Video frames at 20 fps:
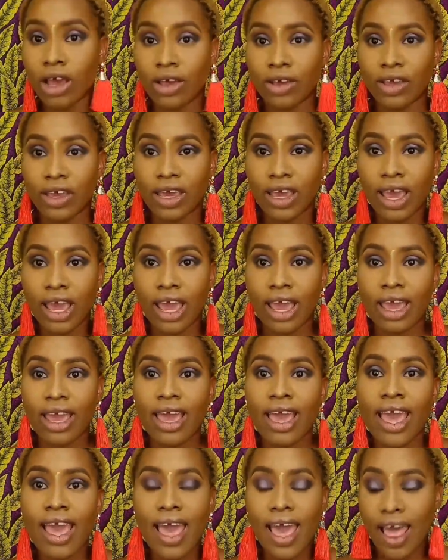
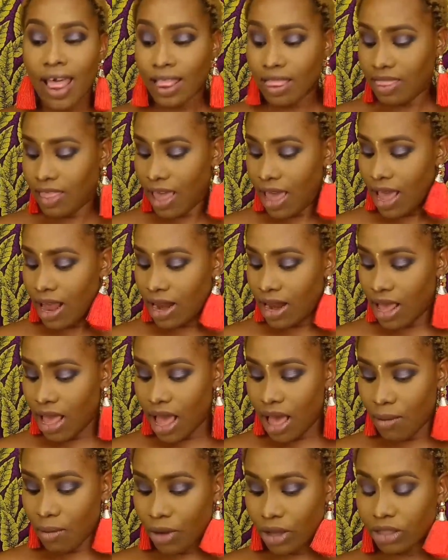Okay, and then
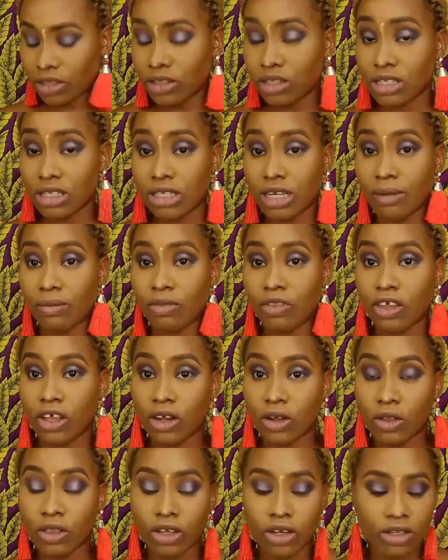I'm going to do the same
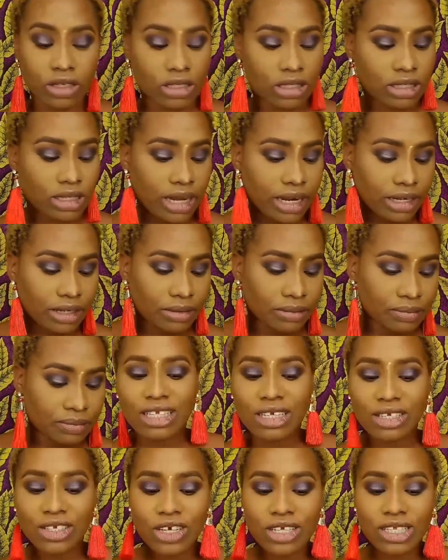thing on the other side.
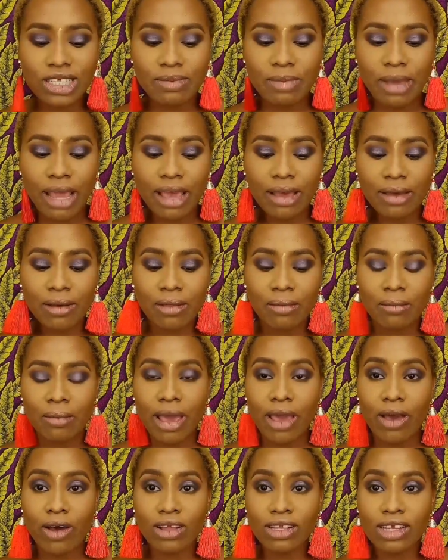So just to make
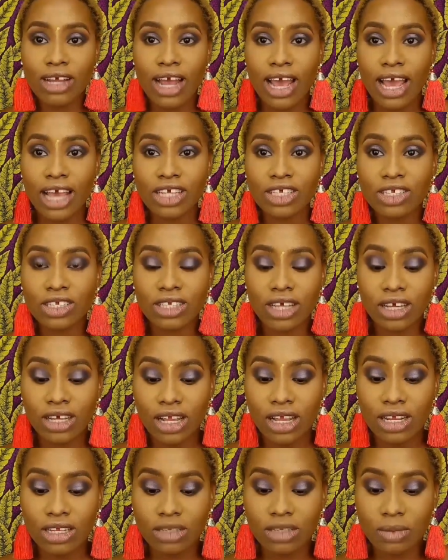my under eyes
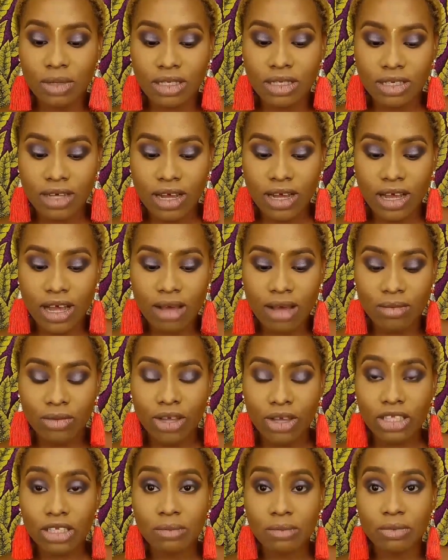a little bit darker, I'm
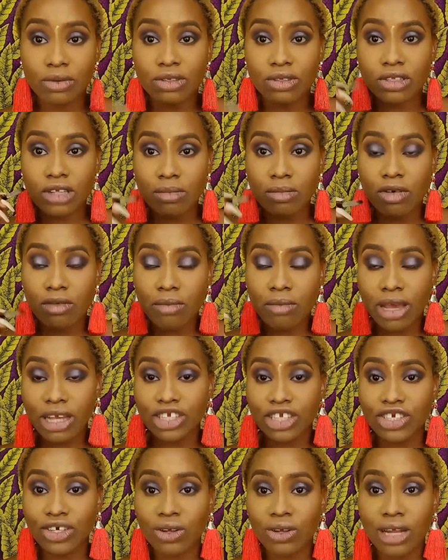going to put some of
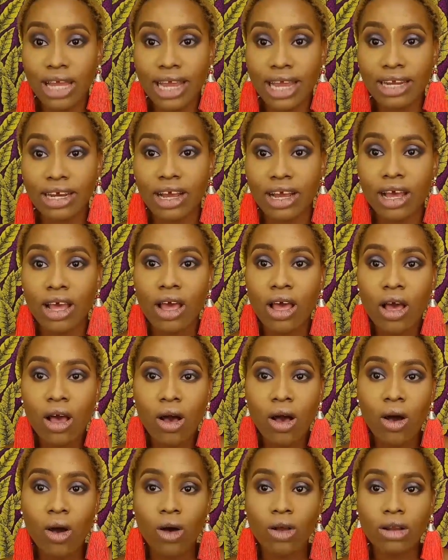my gel liner
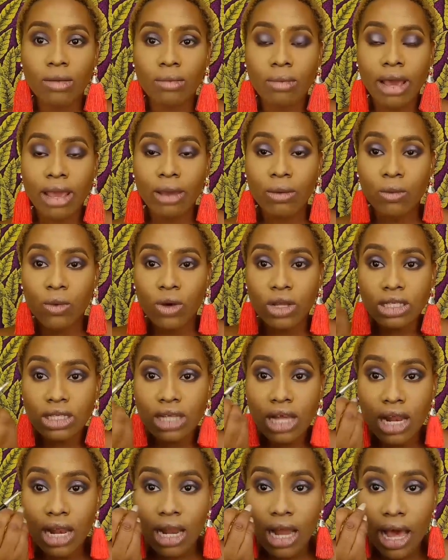on my
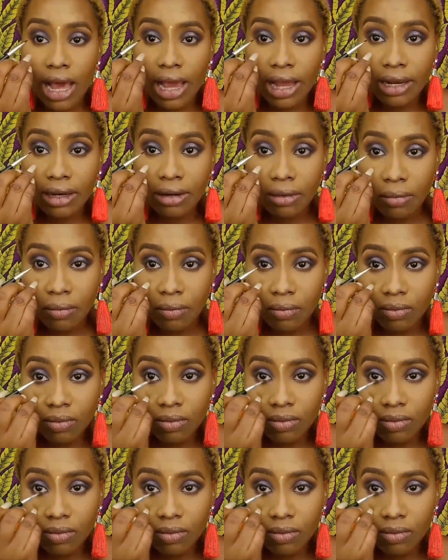waterline.